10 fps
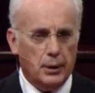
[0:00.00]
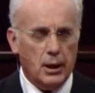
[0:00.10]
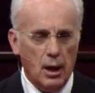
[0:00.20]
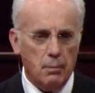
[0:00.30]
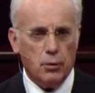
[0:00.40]

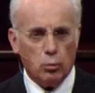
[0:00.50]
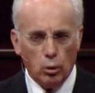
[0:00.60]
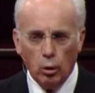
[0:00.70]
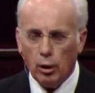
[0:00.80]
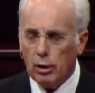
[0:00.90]
became
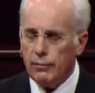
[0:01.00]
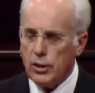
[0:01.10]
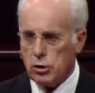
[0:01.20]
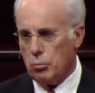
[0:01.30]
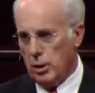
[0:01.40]
the ruler
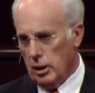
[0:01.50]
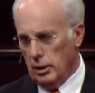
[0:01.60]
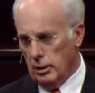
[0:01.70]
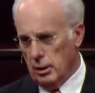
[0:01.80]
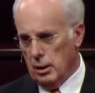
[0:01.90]
of
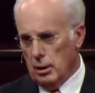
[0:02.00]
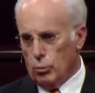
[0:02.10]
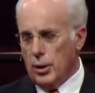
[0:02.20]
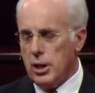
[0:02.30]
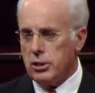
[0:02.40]
Israel,
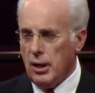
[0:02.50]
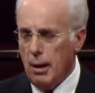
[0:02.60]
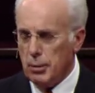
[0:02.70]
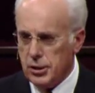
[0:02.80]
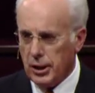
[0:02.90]

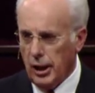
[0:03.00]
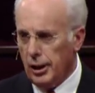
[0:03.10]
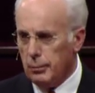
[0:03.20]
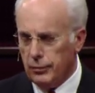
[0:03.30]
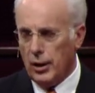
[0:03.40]
reestablished the
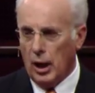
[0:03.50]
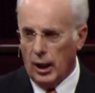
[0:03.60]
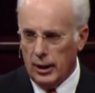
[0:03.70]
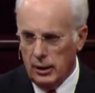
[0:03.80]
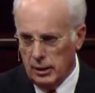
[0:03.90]
kingdom of
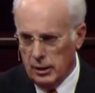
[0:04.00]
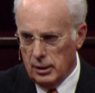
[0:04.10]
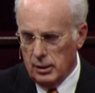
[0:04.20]
God,